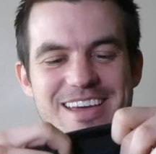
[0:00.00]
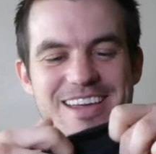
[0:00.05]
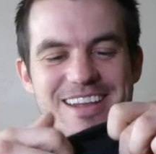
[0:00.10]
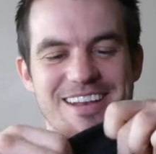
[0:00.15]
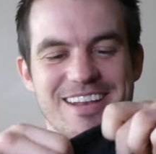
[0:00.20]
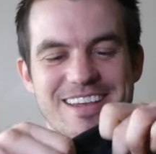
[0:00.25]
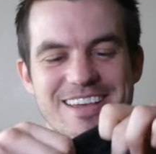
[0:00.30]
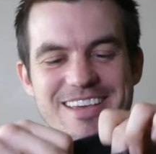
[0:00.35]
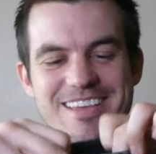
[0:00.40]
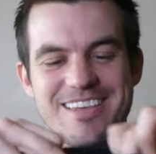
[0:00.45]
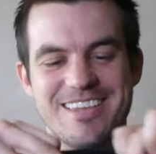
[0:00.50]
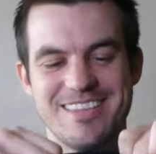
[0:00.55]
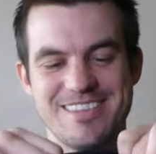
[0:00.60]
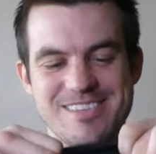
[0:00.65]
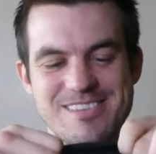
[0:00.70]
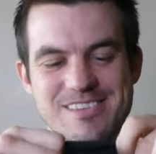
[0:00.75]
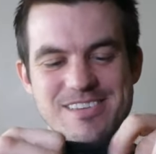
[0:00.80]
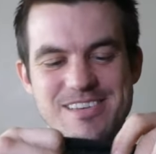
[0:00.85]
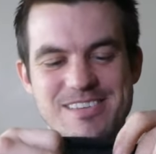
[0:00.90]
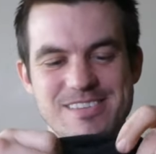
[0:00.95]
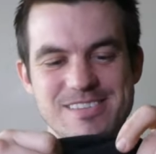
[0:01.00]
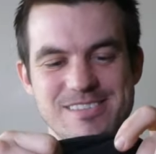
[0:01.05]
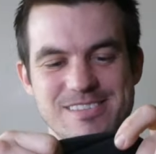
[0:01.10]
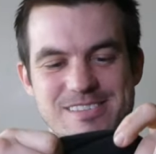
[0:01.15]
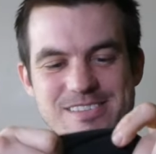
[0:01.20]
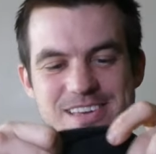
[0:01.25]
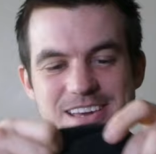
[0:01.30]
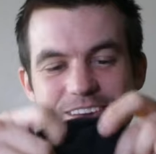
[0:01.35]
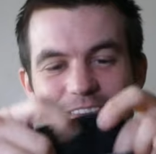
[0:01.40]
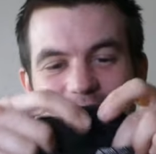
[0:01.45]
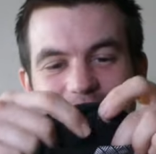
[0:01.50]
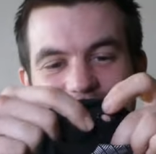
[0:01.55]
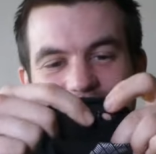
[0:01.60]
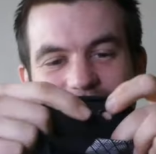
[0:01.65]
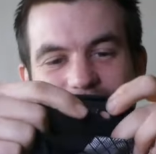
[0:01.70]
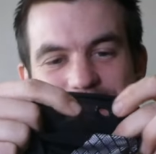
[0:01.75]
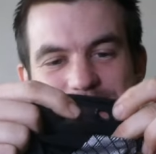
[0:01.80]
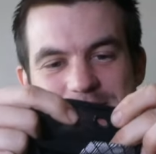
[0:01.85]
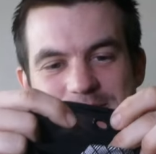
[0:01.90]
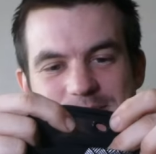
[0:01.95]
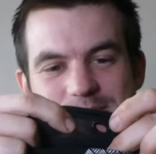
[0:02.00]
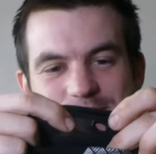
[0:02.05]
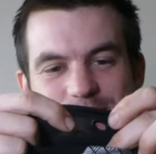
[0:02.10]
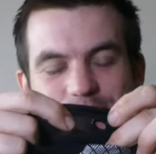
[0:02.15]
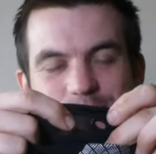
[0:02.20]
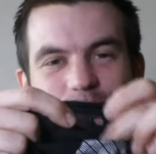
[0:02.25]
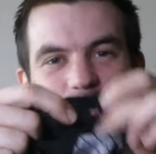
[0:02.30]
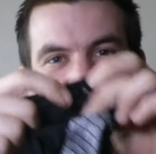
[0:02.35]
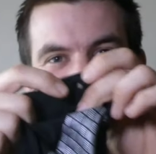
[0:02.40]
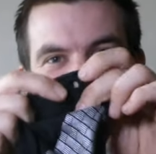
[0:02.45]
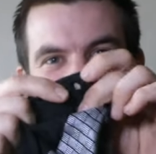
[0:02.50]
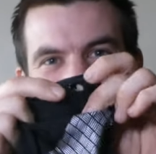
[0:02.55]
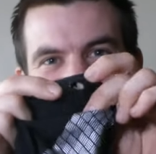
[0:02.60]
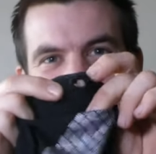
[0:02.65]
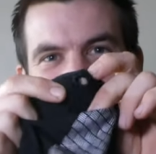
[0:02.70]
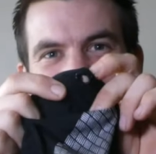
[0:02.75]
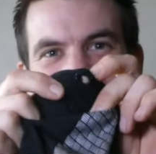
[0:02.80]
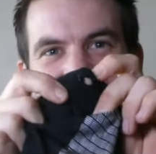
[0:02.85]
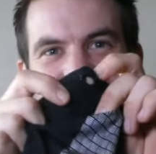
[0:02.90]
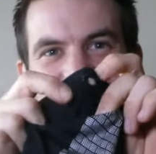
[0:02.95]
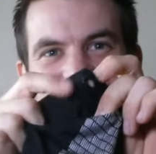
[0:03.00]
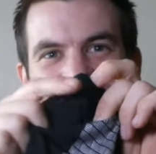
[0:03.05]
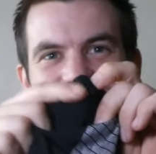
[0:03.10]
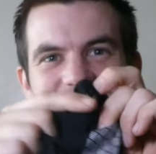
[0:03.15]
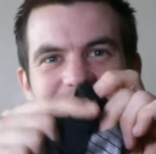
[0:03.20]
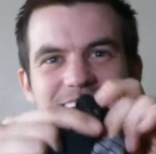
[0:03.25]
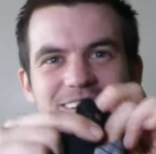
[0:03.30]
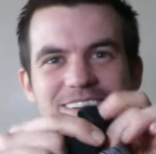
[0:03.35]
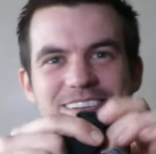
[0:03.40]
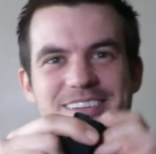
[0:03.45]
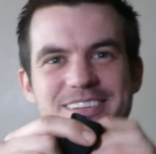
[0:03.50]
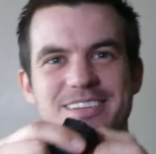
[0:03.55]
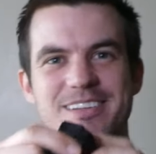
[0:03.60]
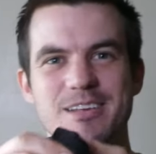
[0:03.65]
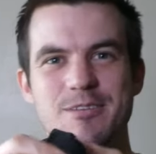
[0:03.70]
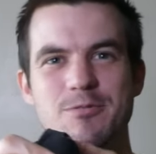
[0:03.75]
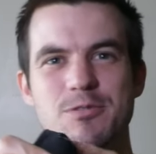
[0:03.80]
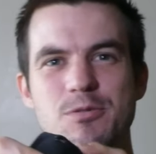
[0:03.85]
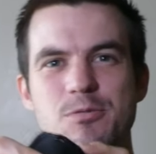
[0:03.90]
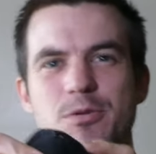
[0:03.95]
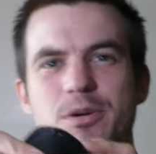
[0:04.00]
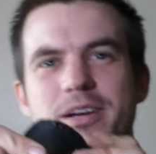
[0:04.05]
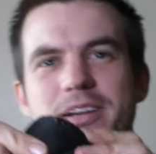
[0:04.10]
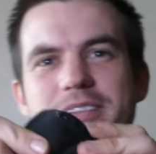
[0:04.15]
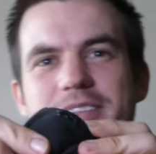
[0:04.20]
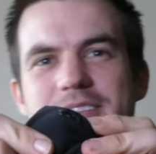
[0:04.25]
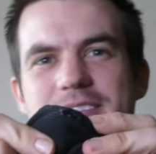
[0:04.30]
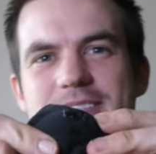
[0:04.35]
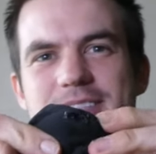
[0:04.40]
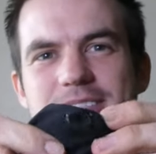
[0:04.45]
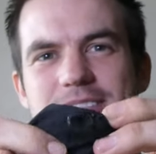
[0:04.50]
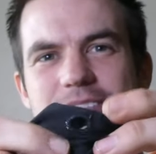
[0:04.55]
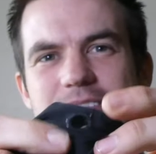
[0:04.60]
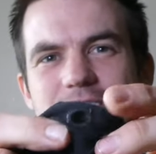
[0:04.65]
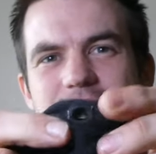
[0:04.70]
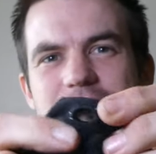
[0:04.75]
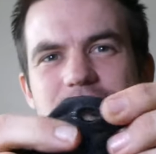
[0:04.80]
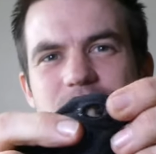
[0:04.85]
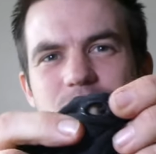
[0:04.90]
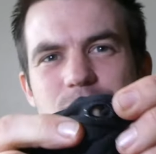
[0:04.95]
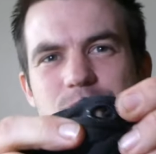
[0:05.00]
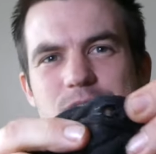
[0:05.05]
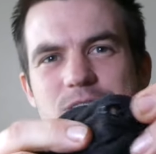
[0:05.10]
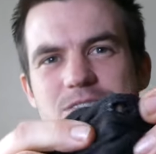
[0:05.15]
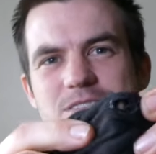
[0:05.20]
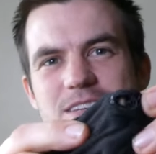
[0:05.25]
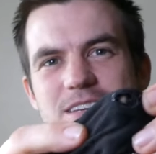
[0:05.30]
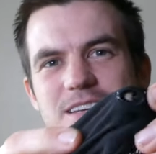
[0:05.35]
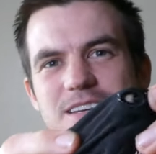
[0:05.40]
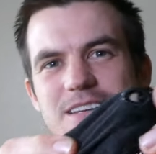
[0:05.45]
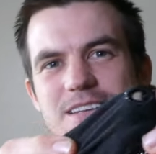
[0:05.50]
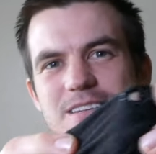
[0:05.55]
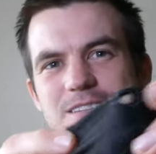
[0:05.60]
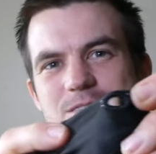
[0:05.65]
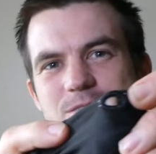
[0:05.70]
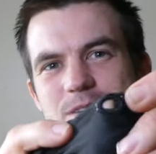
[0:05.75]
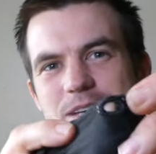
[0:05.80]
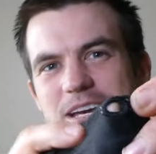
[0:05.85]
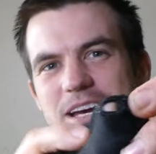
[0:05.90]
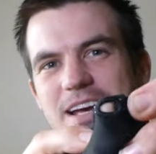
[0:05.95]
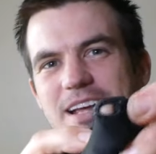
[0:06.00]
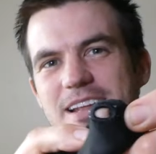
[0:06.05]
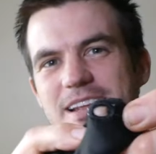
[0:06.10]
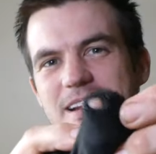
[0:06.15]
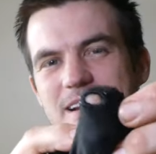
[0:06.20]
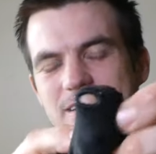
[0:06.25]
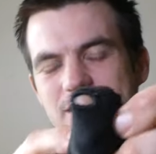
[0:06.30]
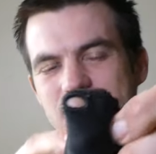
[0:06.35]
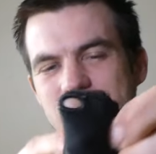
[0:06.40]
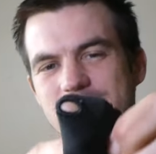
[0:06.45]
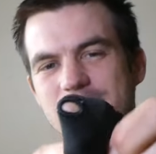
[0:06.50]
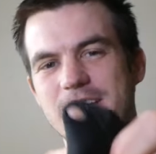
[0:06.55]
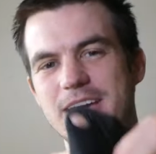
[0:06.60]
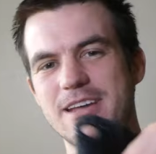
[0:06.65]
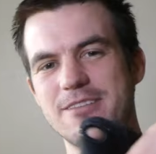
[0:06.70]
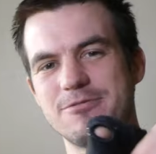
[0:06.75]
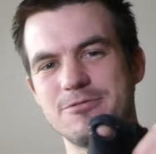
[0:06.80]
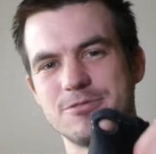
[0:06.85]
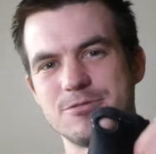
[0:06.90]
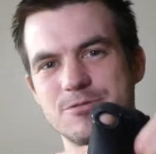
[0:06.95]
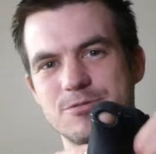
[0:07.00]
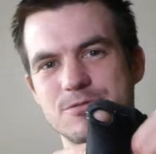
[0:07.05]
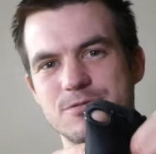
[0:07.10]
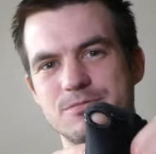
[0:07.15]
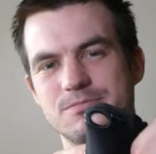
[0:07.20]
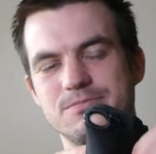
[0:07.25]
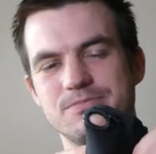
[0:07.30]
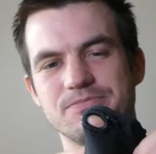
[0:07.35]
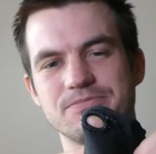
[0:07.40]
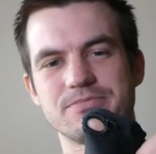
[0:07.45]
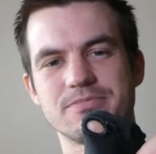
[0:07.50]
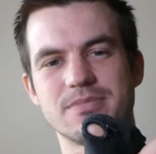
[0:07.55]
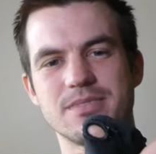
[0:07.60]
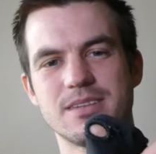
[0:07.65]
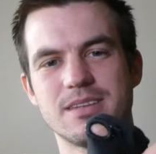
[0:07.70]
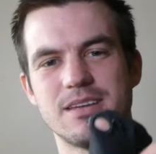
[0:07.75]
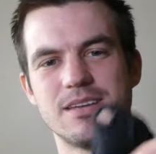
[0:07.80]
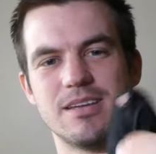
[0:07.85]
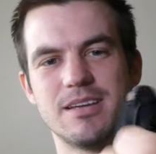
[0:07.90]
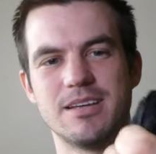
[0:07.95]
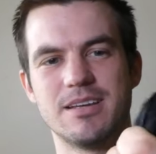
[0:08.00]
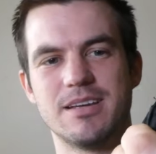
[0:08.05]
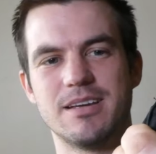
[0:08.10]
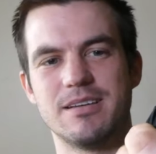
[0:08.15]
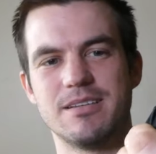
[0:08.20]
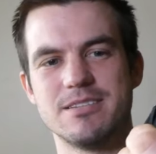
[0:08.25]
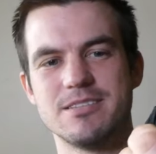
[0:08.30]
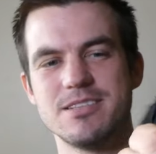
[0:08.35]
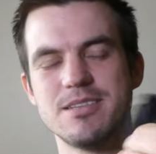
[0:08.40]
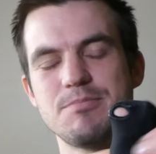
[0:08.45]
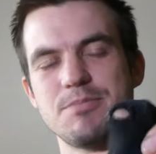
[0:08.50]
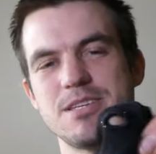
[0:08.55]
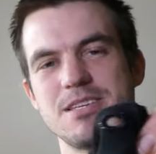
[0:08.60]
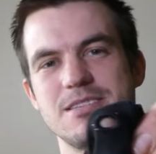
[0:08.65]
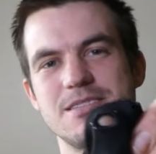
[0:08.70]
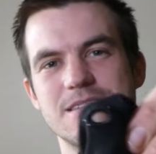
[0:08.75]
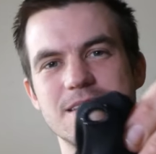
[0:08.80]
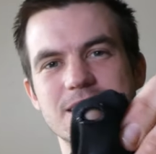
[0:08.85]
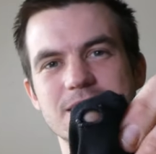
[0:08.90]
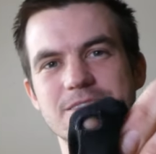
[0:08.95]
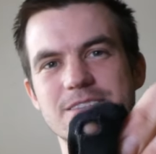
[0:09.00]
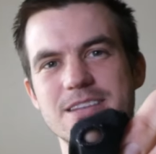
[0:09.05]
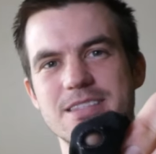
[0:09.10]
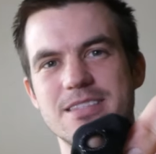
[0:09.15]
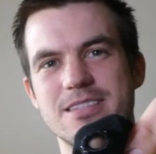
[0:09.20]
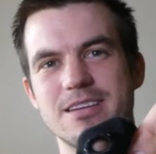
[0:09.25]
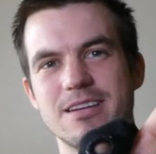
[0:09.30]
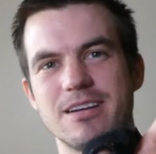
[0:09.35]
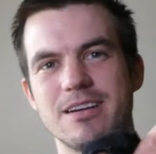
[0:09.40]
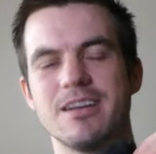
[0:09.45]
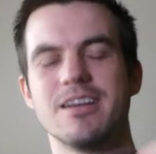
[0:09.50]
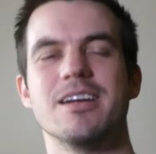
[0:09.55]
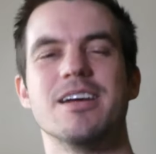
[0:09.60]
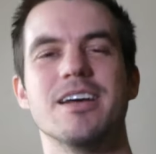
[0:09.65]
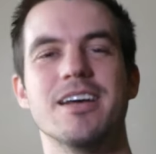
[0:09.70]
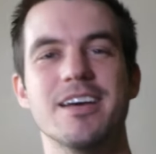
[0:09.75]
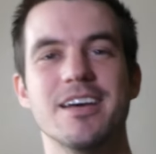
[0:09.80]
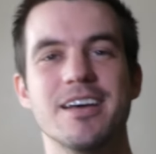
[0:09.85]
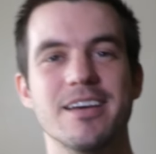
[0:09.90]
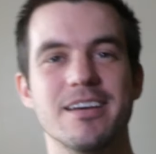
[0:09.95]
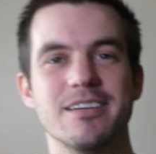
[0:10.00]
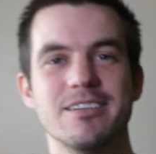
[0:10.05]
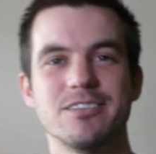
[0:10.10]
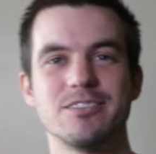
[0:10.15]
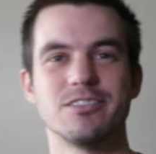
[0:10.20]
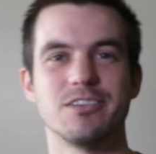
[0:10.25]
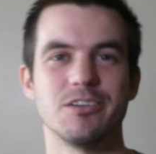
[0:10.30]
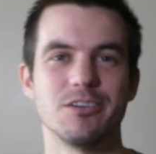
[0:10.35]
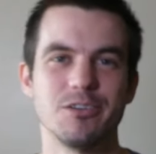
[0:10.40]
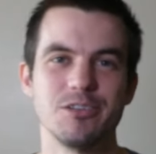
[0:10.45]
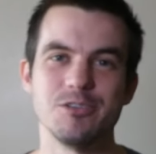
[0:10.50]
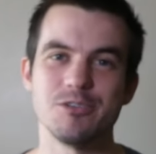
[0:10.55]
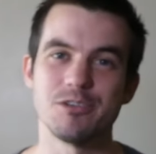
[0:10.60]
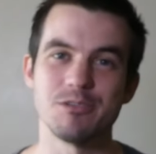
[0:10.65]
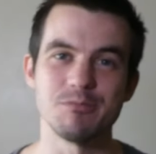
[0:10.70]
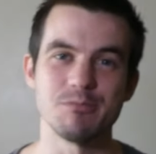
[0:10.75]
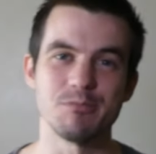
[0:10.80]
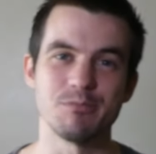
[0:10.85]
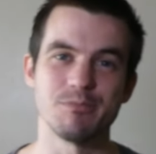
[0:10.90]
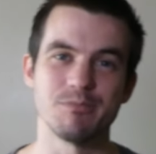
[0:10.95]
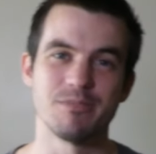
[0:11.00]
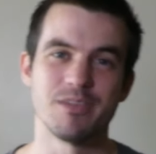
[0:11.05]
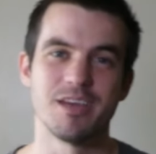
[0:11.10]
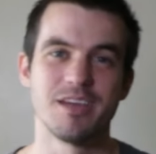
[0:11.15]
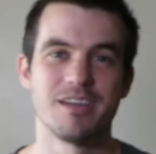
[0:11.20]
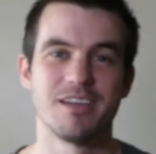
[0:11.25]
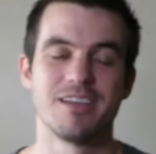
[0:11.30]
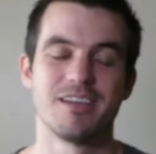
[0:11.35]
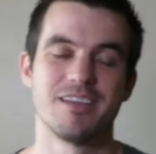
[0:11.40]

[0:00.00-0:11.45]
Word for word: And you get right in the middle, but look at that. If you want to listen to your music, you got a little headphone slippy thing right there. So you can